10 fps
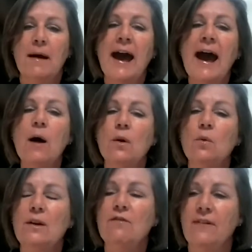how would
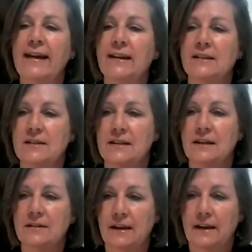we phase
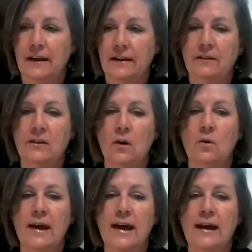these in so
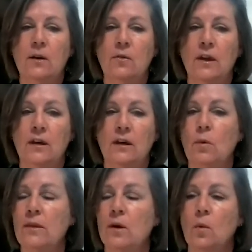that
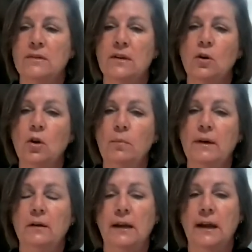whether it was a new
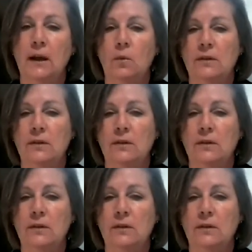building, it